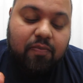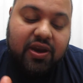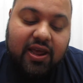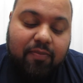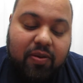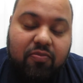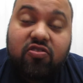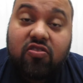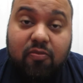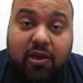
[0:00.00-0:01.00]
banana peppers,
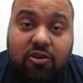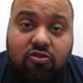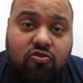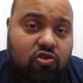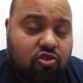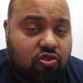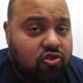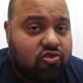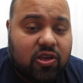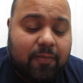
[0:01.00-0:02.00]
and tomatoes, which are
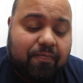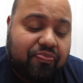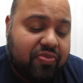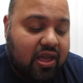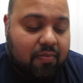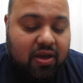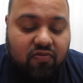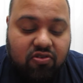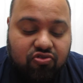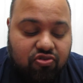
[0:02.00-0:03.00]
usually not my
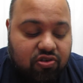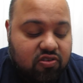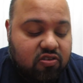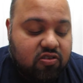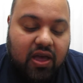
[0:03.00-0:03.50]
first choices.